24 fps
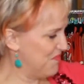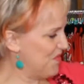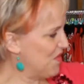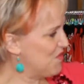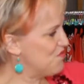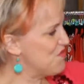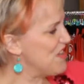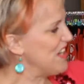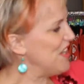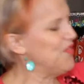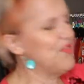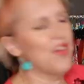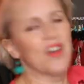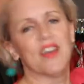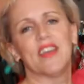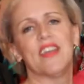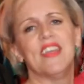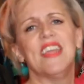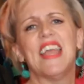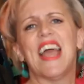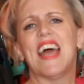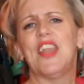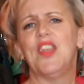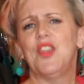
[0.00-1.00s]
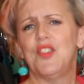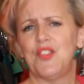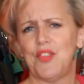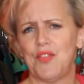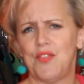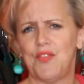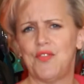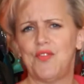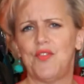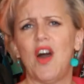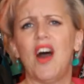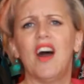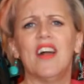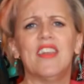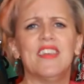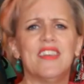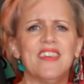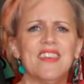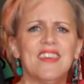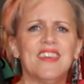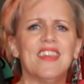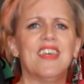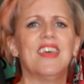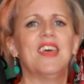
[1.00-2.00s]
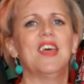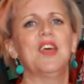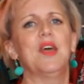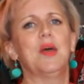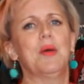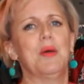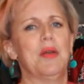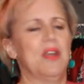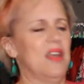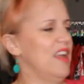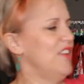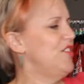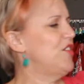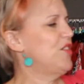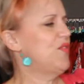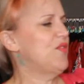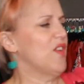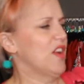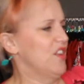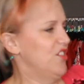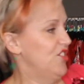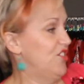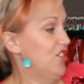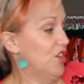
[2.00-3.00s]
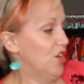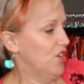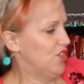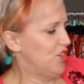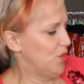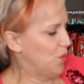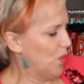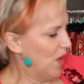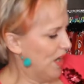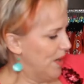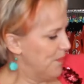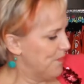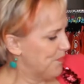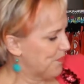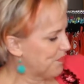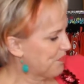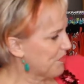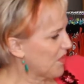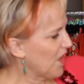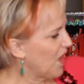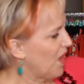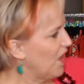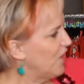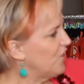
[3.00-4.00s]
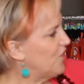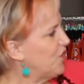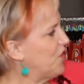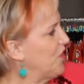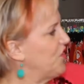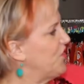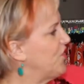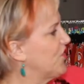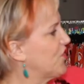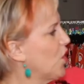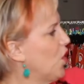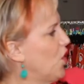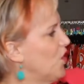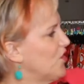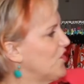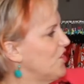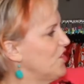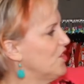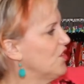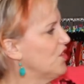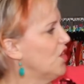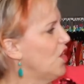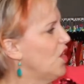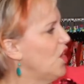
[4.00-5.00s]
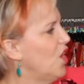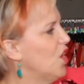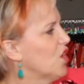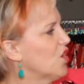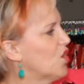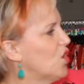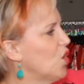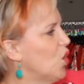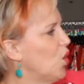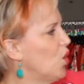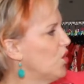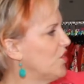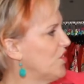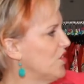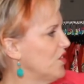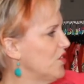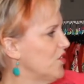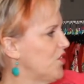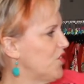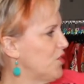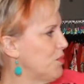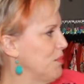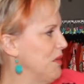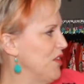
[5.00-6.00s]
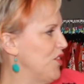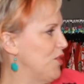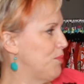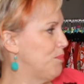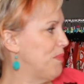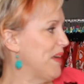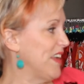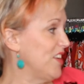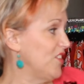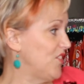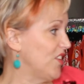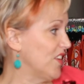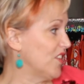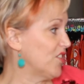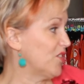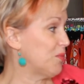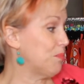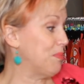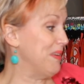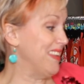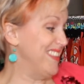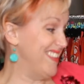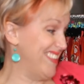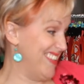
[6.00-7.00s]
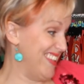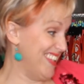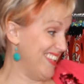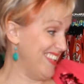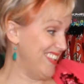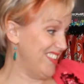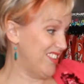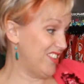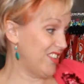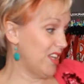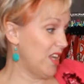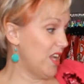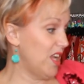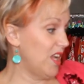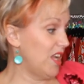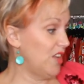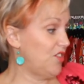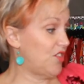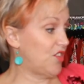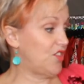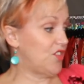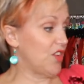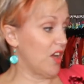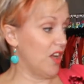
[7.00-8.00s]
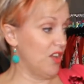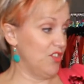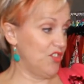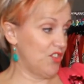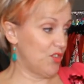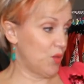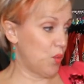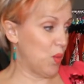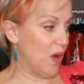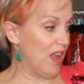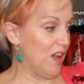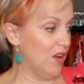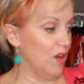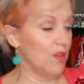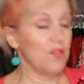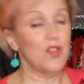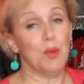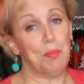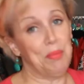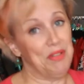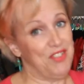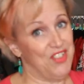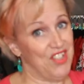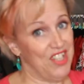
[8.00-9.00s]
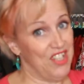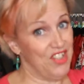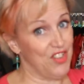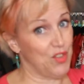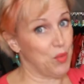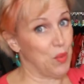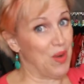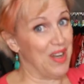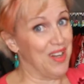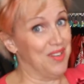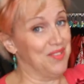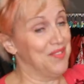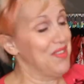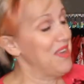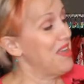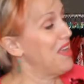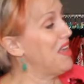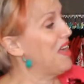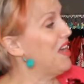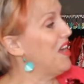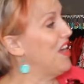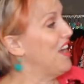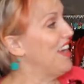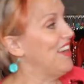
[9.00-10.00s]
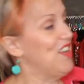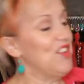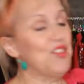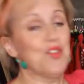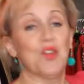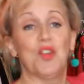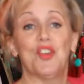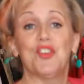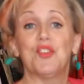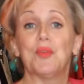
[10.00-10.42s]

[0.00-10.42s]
really funky and it's a fun, it's a fun shirt to wear. So this is cotton, Gordon Smith Basics Petite. It's a size 12, a Petite 12, and it's on at